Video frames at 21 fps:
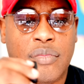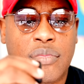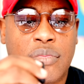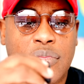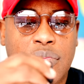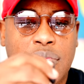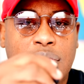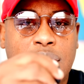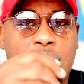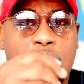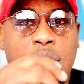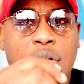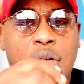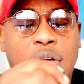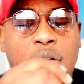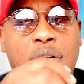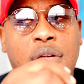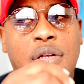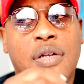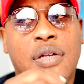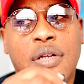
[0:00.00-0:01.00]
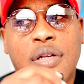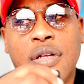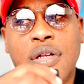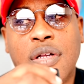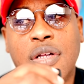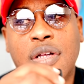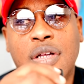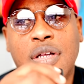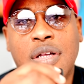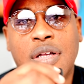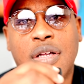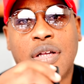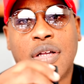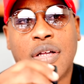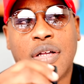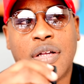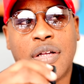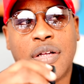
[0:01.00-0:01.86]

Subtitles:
Nobody speaks.